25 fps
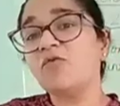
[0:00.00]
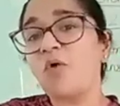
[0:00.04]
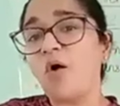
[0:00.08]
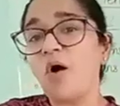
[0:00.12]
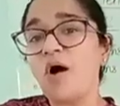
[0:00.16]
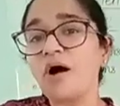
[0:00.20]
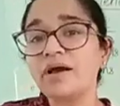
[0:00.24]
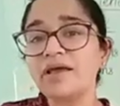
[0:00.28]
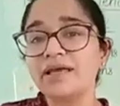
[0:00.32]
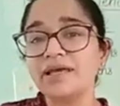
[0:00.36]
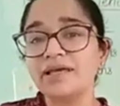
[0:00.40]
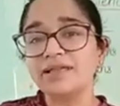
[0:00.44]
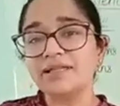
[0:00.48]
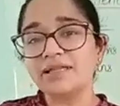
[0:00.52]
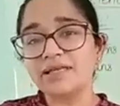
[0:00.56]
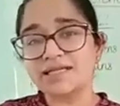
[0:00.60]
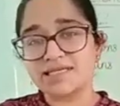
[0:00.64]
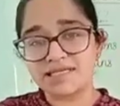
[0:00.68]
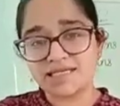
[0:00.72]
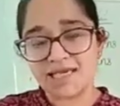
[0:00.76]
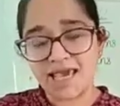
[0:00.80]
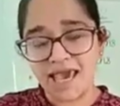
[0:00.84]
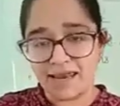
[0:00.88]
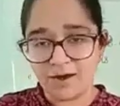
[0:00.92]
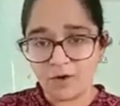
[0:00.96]
walk in the
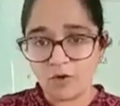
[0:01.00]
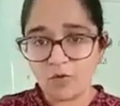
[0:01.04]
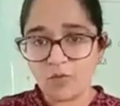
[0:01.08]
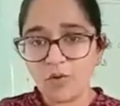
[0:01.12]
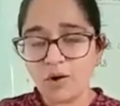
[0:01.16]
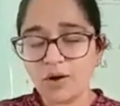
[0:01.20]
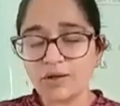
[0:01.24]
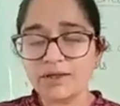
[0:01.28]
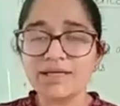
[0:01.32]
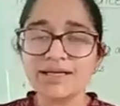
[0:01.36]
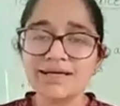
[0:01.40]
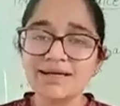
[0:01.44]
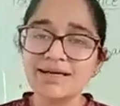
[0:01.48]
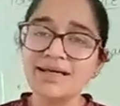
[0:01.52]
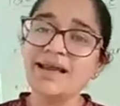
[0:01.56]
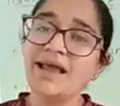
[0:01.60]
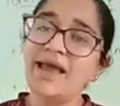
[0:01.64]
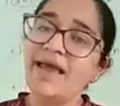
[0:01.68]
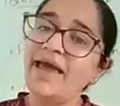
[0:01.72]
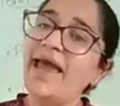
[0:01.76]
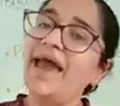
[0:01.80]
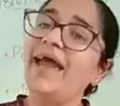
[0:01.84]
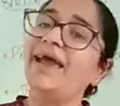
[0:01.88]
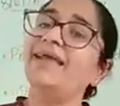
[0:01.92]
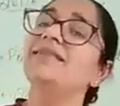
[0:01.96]
shallow water
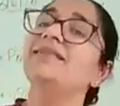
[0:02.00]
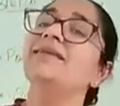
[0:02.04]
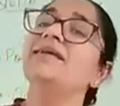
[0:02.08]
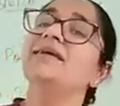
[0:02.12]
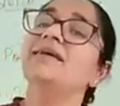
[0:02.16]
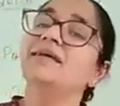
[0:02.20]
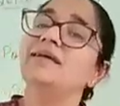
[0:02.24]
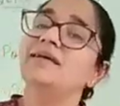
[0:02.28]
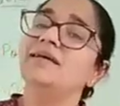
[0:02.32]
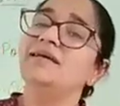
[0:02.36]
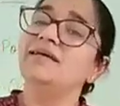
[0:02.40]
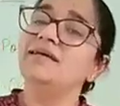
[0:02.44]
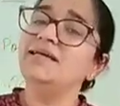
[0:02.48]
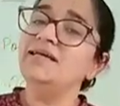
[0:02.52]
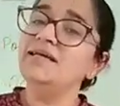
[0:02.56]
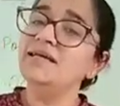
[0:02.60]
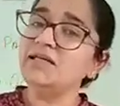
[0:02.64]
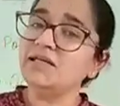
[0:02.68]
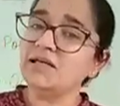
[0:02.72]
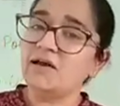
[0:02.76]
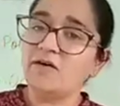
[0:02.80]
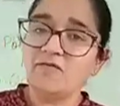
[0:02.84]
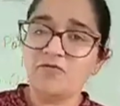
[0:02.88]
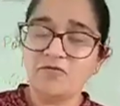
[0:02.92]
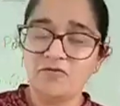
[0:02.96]
and
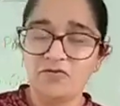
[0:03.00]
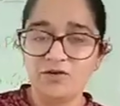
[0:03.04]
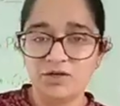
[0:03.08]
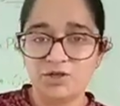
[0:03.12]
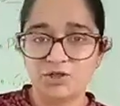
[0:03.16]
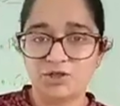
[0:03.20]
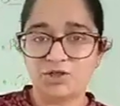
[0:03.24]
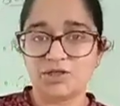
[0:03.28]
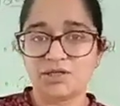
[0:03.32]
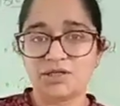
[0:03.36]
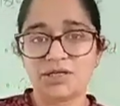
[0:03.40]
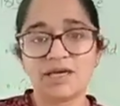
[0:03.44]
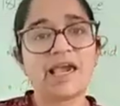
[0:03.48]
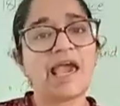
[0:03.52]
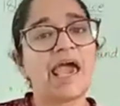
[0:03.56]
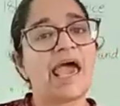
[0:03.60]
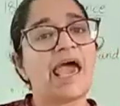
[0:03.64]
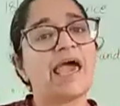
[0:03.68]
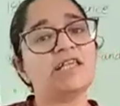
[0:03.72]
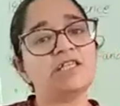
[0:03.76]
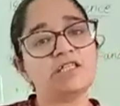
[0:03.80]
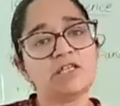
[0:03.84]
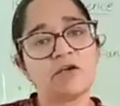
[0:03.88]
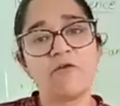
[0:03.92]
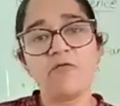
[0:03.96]
eat fish,
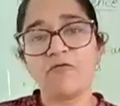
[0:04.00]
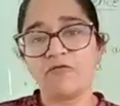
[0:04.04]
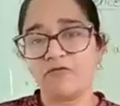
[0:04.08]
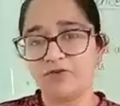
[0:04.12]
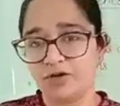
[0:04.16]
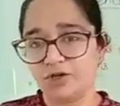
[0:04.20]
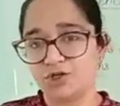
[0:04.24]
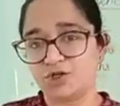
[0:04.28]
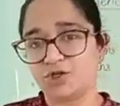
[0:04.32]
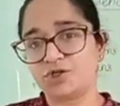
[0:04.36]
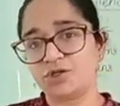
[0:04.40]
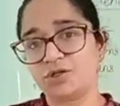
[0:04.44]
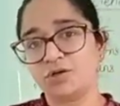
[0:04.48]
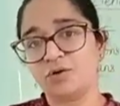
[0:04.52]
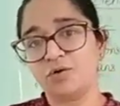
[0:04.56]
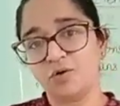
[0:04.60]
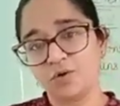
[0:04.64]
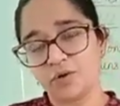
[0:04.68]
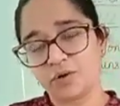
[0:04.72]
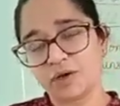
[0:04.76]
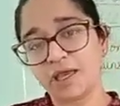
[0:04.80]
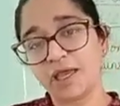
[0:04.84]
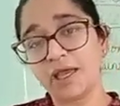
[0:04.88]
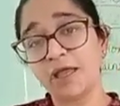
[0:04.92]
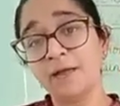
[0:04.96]
catch fish.
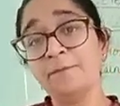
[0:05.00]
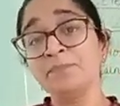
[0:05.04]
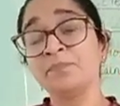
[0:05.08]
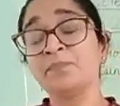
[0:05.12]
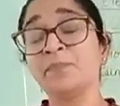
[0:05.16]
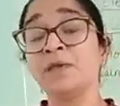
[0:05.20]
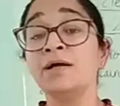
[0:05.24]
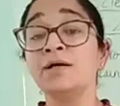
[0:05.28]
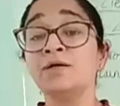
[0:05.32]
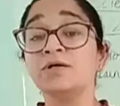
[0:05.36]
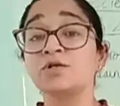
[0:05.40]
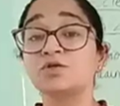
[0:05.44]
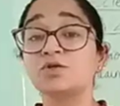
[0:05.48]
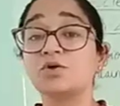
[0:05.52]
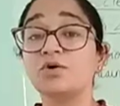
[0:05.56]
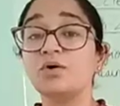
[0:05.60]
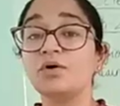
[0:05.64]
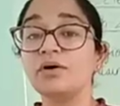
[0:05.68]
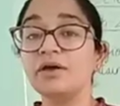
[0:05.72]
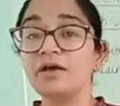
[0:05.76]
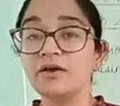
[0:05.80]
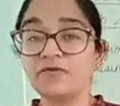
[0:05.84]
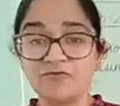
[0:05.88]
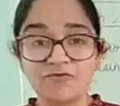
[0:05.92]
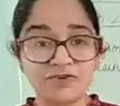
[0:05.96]
Okay,
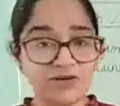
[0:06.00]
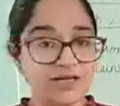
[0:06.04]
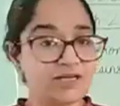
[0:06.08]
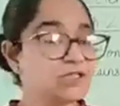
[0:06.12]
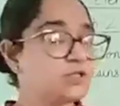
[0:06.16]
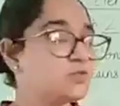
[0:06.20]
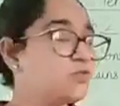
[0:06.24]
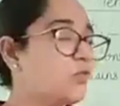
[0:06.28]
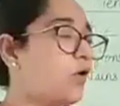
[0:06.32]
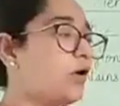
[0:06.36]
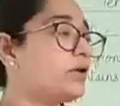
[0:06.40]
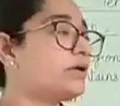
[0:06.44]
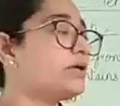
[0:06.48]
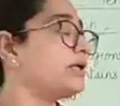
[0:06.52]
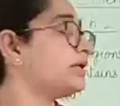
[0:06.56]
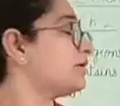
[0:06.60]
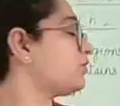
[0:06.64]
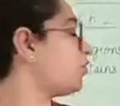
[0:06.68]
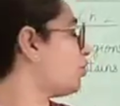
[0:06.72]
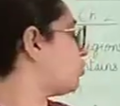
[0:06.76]
so fresh water